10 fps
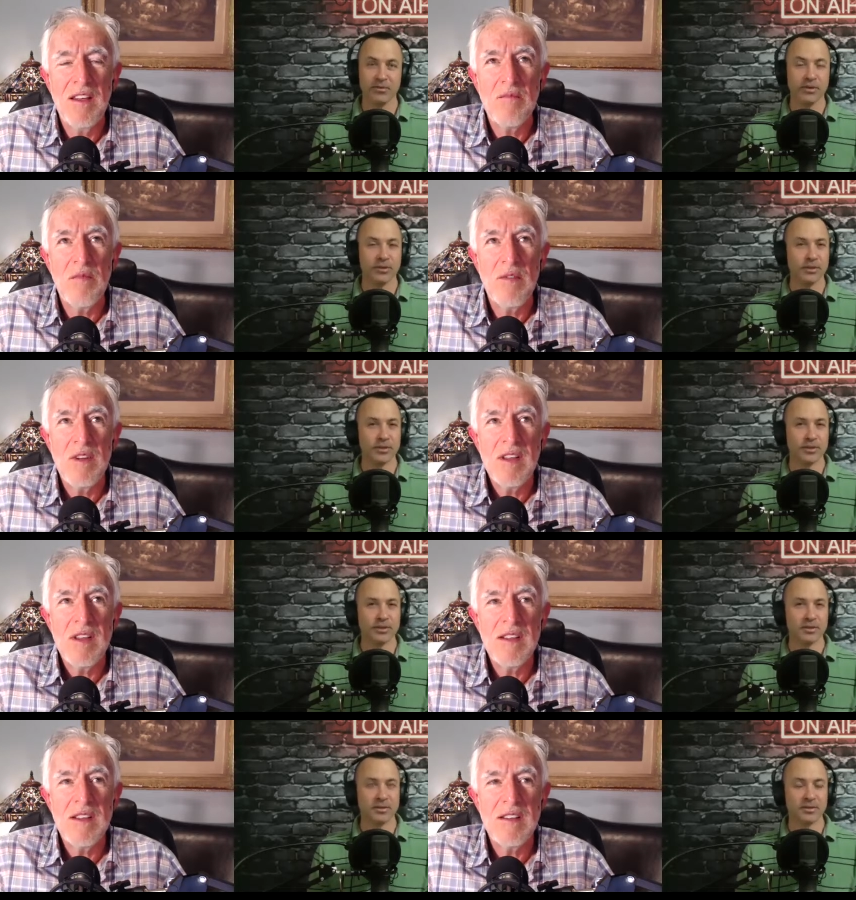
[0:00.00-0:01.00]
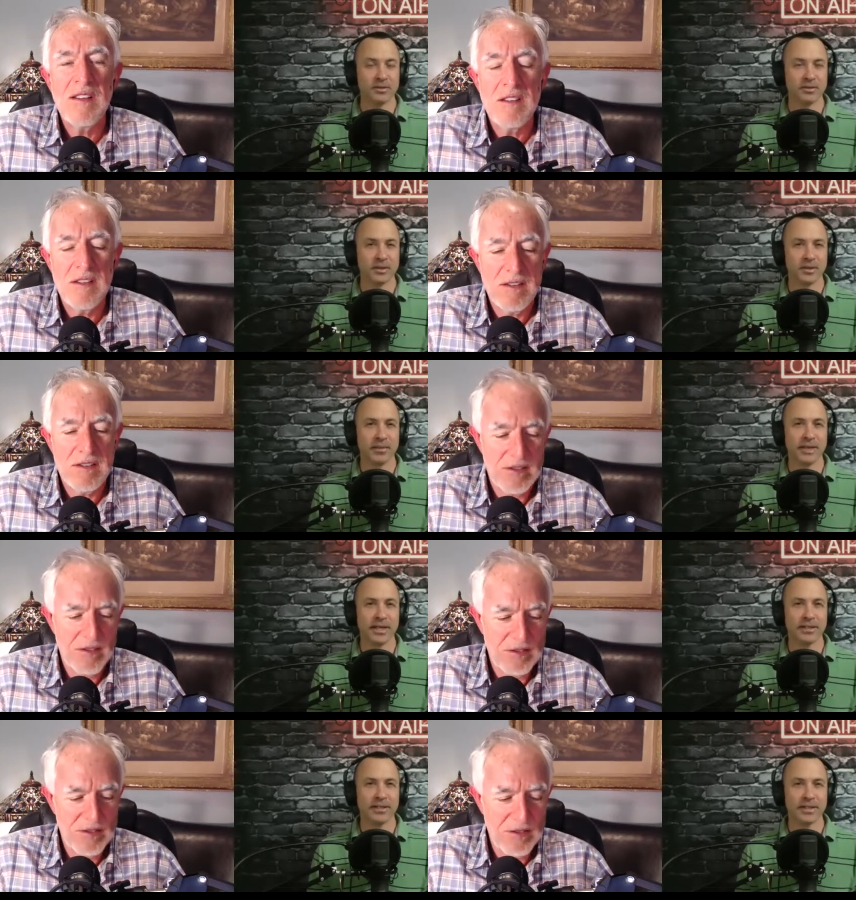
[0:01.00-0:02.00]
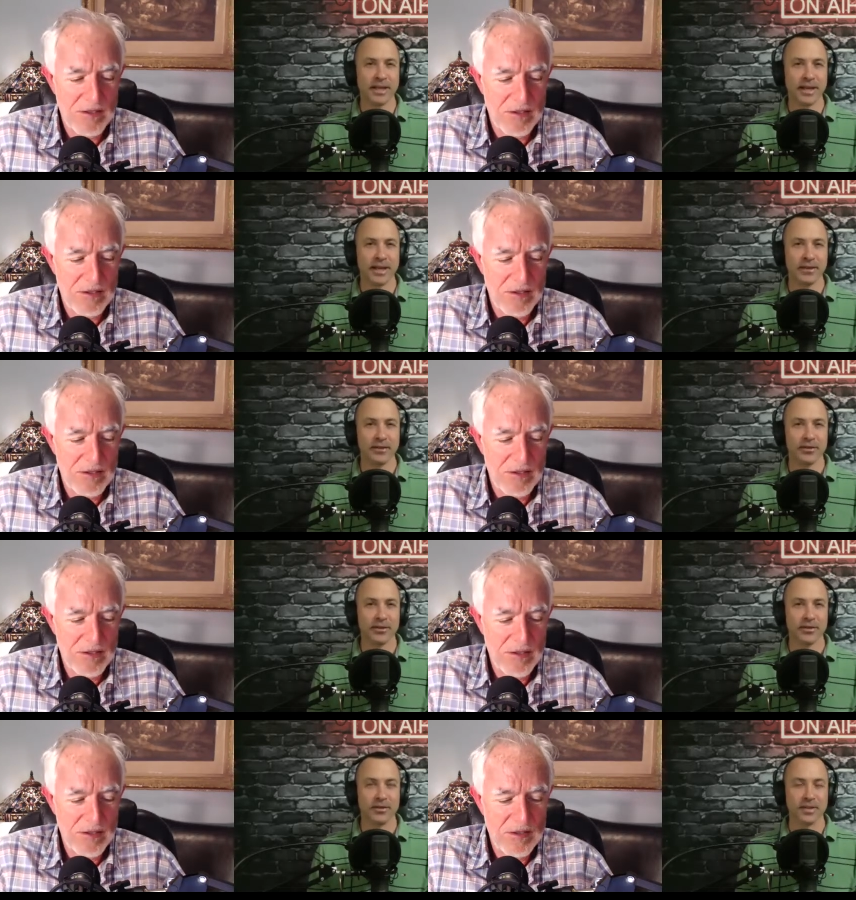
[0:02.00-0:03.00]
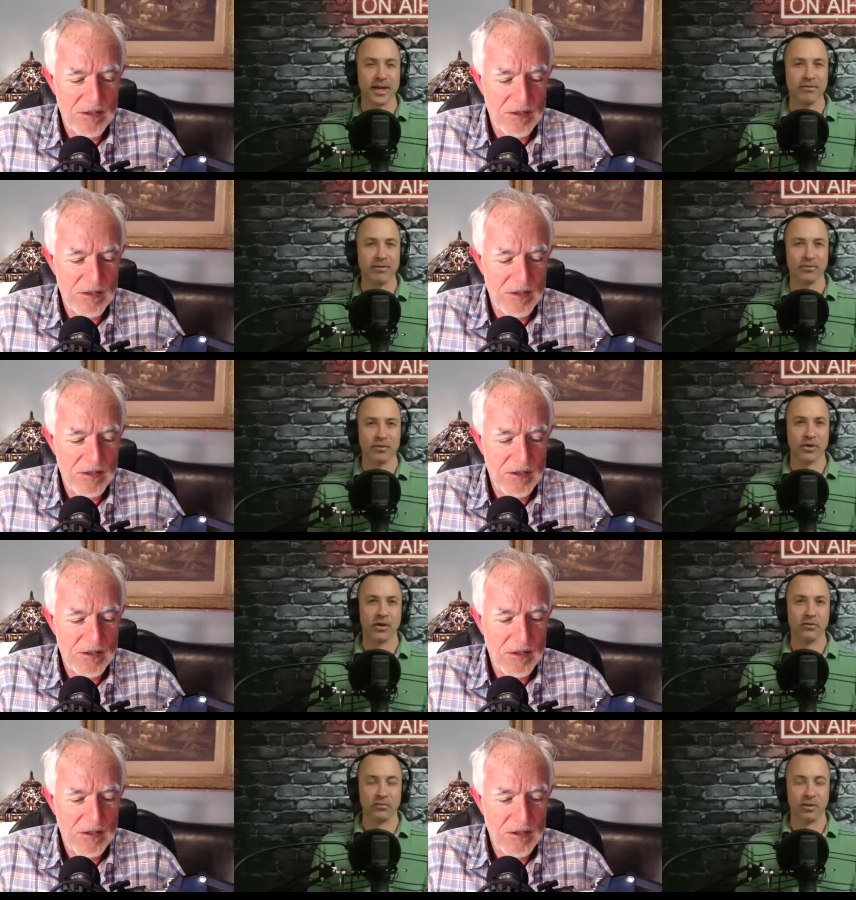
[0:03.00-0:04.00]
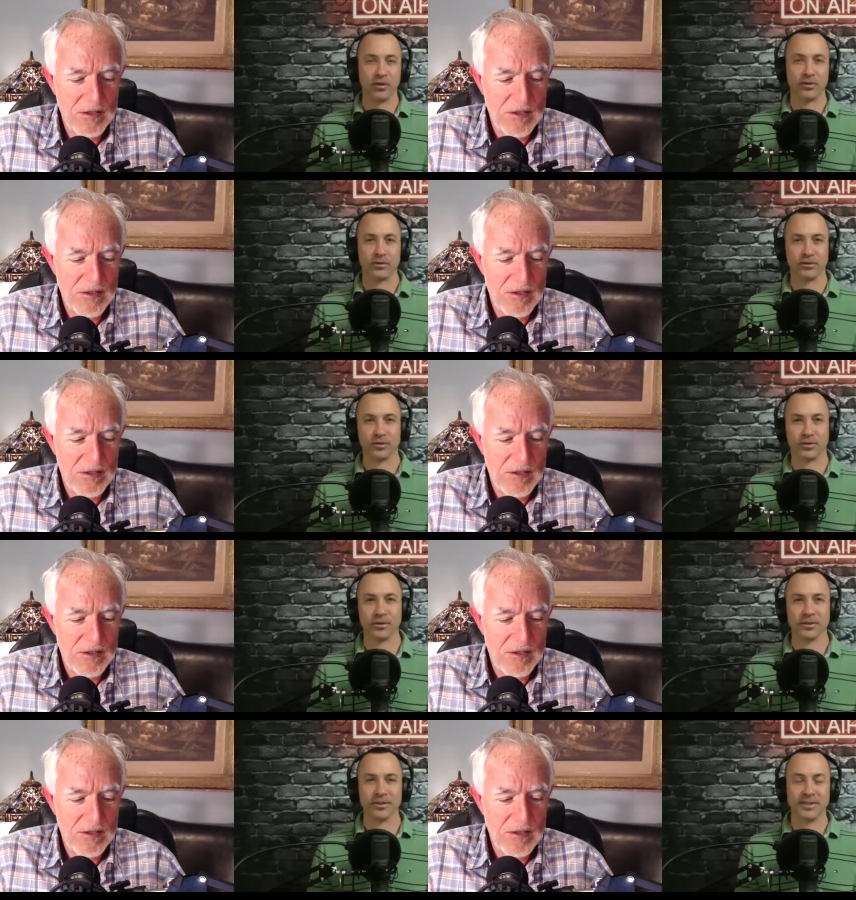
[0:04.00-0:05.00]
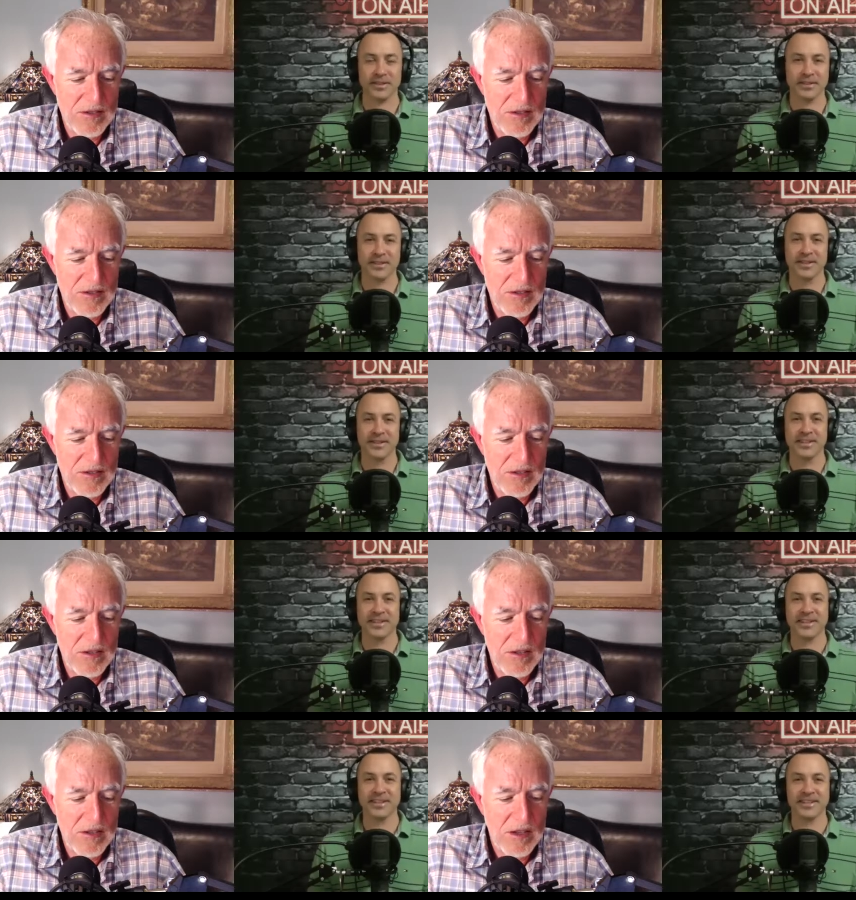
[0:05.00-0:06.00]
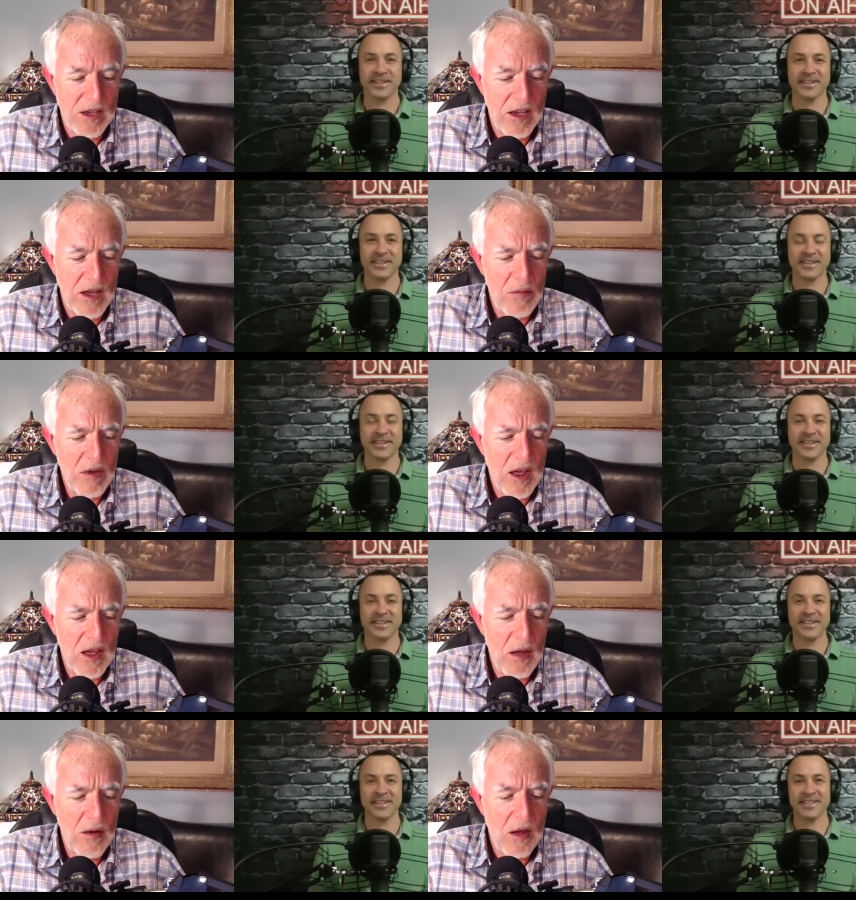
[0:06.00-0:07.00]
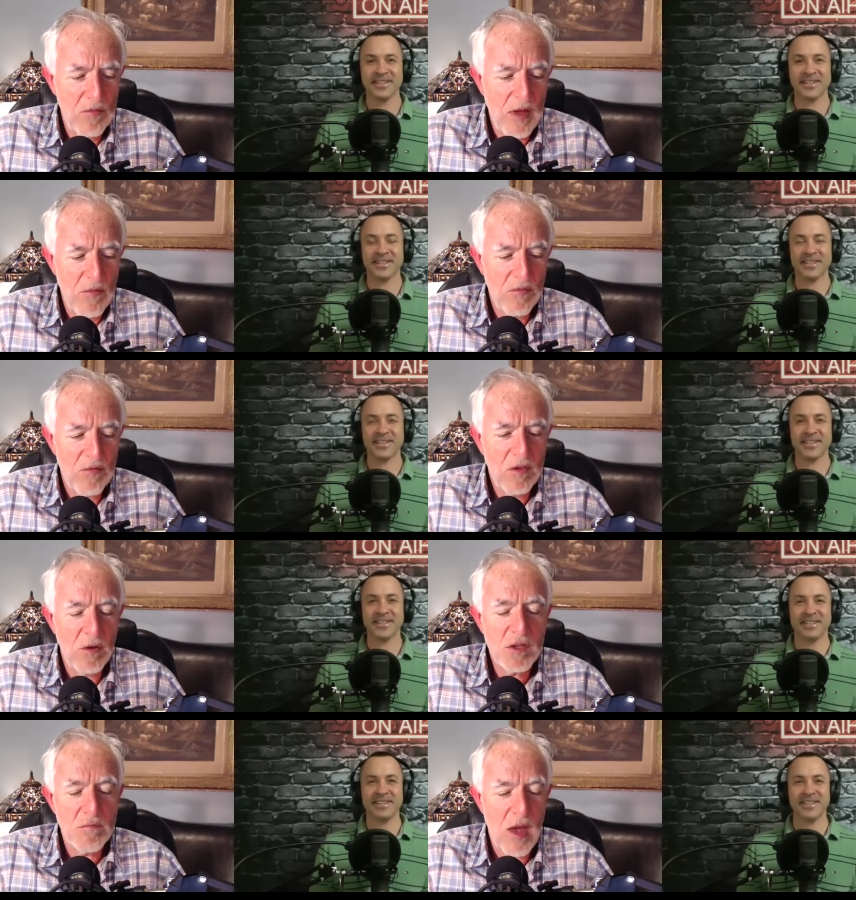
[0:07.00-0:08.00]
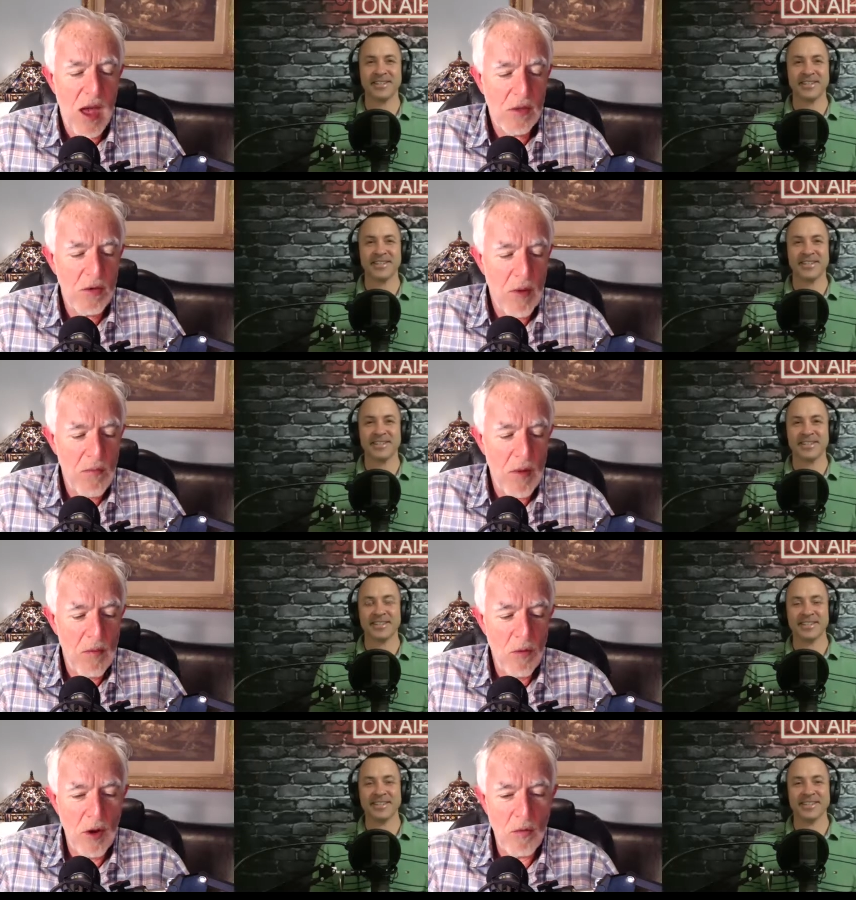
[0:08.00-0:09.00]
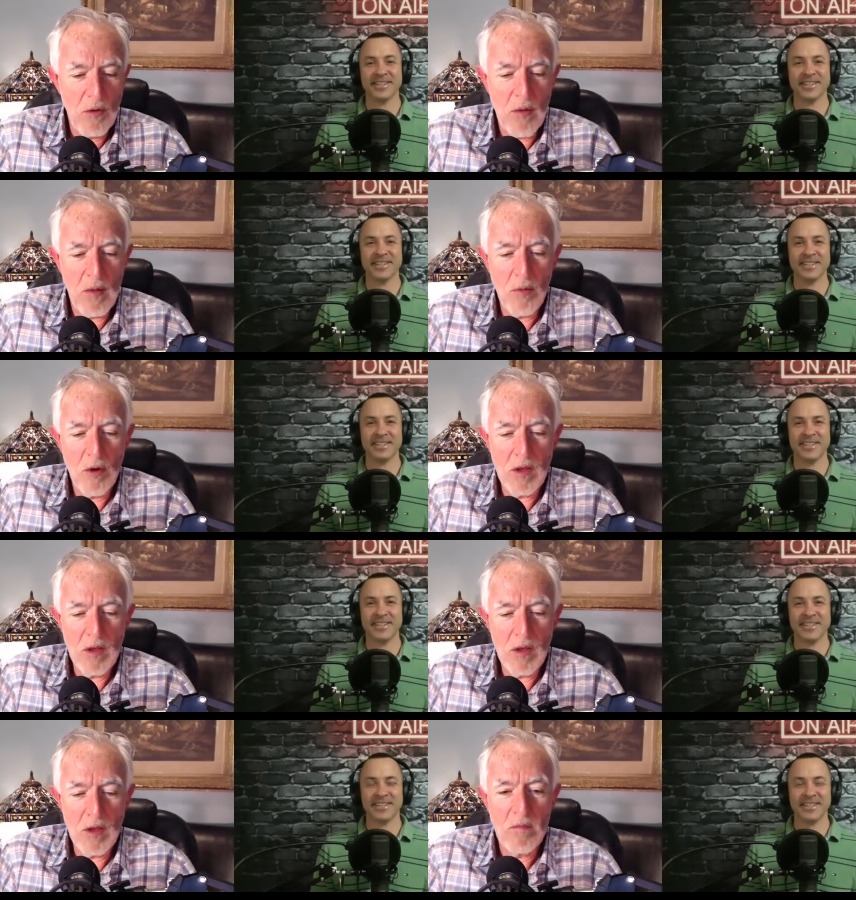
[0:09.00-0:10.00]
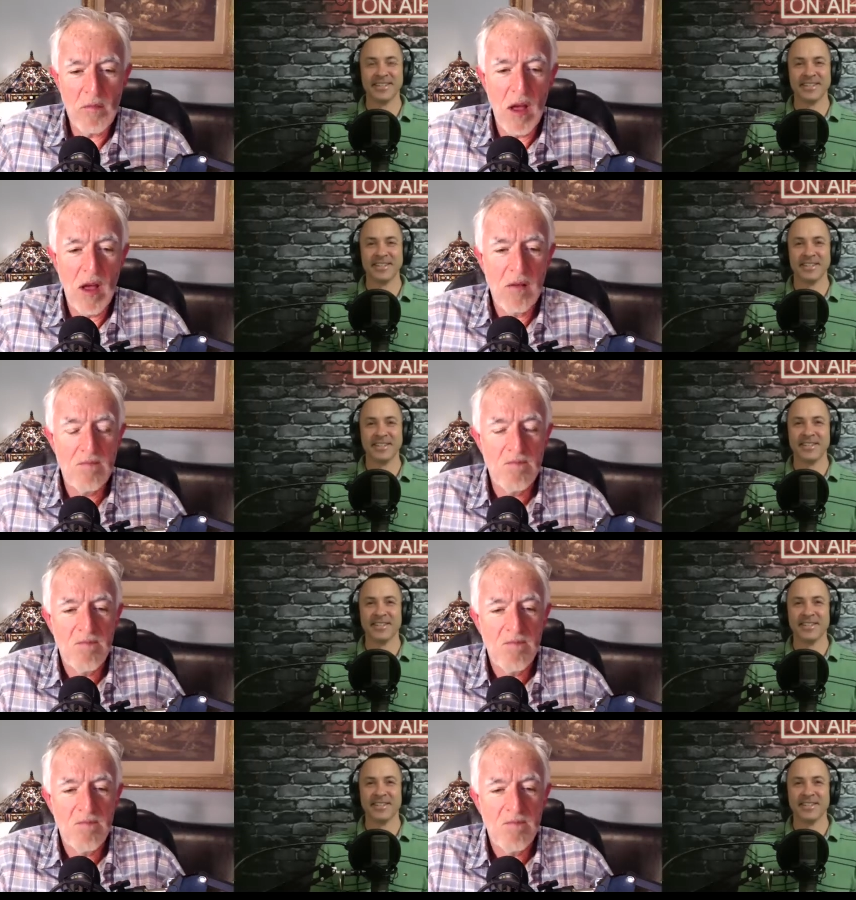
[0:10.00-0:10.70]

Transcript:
Speaker 1: it was a lemonade stand or diving for golf balls or...
Speaker 2: Yeah, I mean, I, I, I'm I'm searching back through my memory, remembering some um,